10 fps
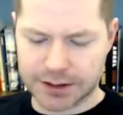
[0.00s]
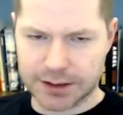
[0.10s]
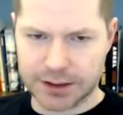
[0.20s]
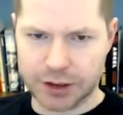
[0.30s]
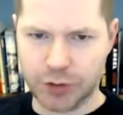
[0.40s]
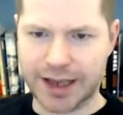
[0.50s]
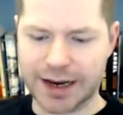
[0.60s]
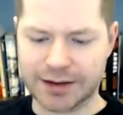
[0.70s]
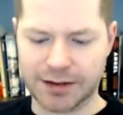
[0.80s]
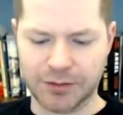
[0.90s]
you
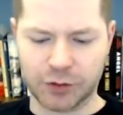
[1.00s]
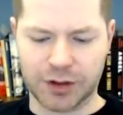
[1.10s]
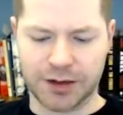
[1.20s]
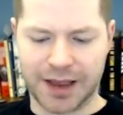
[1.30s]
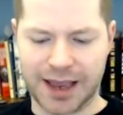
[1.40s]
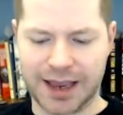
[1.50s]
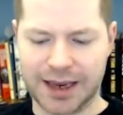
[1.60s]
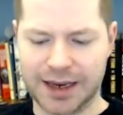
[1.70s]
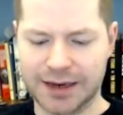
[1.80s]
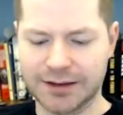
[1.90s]
get some sort of
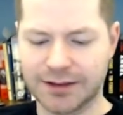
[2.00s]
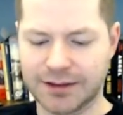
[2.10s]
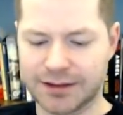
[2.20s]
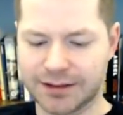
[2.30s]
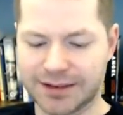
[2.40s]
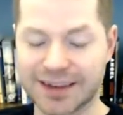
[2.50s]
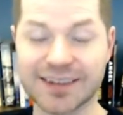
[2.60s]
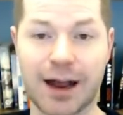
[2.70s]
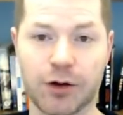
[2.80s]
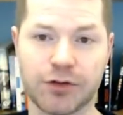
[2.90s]
a
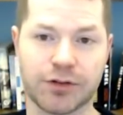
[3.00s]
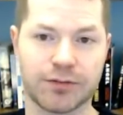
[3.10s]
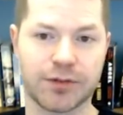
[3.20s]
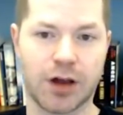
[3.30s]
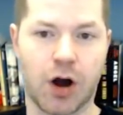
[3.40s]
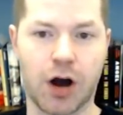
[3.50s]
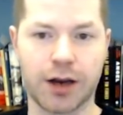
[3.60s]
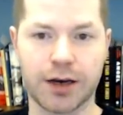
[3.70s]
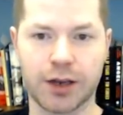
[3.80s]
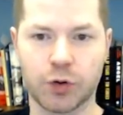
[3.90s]
discount
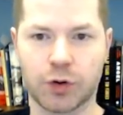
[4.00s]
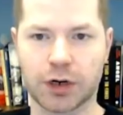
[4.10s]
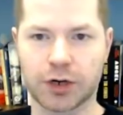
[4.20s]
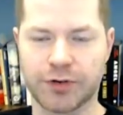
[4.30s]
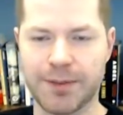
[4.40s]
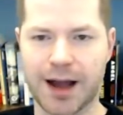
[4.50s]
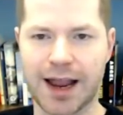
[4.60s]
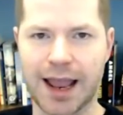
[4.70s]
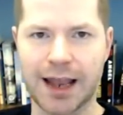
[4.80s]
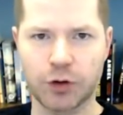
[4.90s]
on your
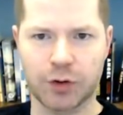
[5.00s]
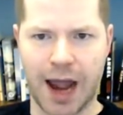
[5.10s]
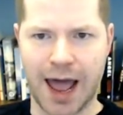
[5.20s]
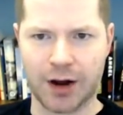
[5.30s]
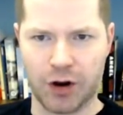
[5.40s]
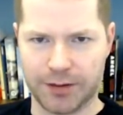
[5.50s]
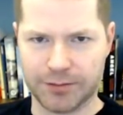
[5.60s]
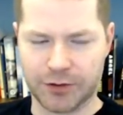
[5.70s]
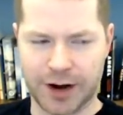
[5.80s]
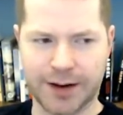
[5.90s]
rebuy and or add-on,
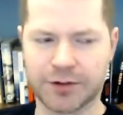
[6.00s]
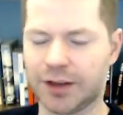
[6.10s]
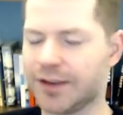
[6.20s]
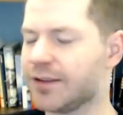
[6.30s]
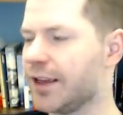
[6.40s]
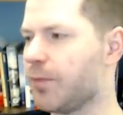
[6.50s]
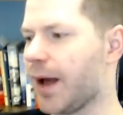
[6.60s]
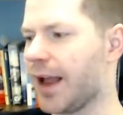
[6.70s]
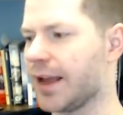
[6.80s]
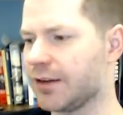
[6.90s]
right? So let's say you
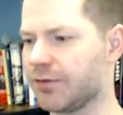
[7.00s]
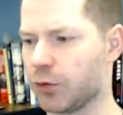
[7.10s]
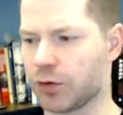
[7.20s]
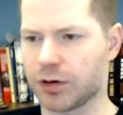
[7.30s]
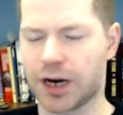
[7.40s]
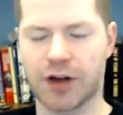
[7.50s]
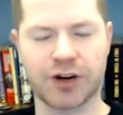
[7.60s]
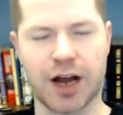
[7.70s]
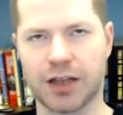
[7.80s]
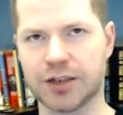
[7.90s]
buy in for
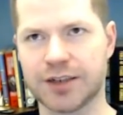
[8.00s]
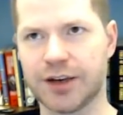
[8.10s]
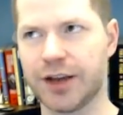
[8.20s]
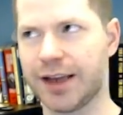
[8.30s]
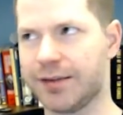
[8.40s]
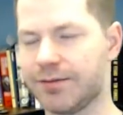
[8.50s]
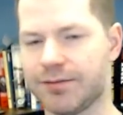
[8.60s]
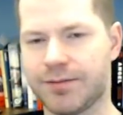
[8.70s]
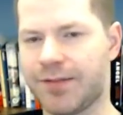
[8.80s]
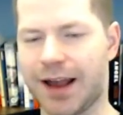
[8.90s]
$100 and you get
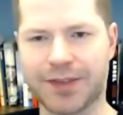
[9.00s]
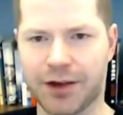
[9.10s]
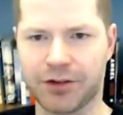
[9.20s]
5,000